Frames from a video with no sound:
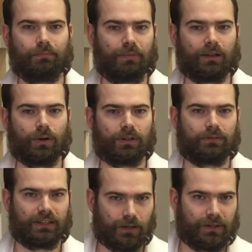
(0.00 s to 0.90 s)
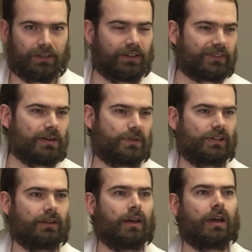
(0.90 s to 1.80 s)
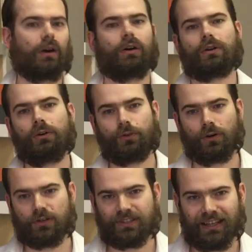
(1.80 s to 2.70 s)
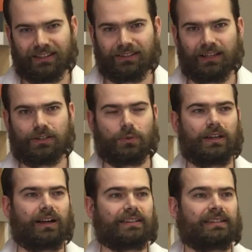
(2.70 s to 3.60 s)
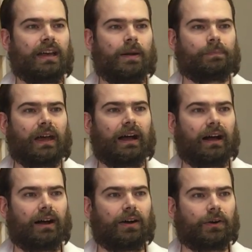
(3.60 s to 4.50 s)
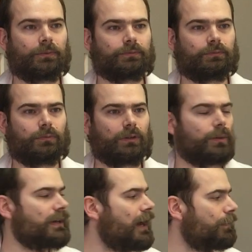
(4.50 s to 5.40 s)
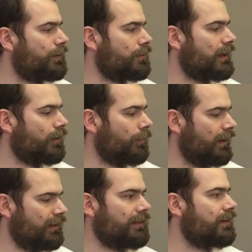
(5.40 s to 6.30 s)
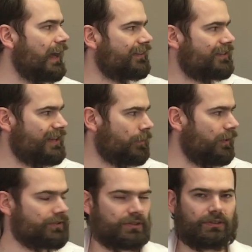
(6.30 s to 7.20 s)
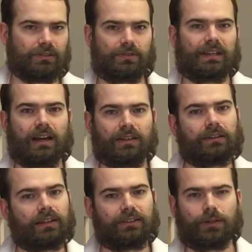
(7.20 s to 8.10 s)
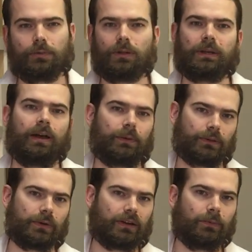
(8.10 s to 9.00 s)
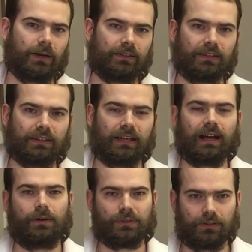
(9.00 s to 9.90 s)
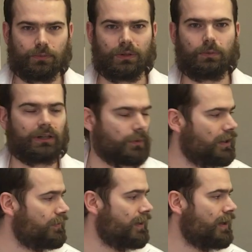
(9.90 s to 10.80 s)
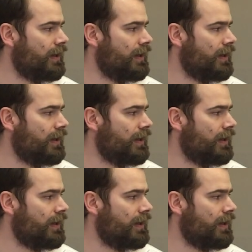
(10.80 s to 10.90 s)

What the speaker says: below the video in the description, or of course get in touch with us. We will be happy to recommend, either answer some questions regarding this, or we'll be happy to recommend the accountant we work with,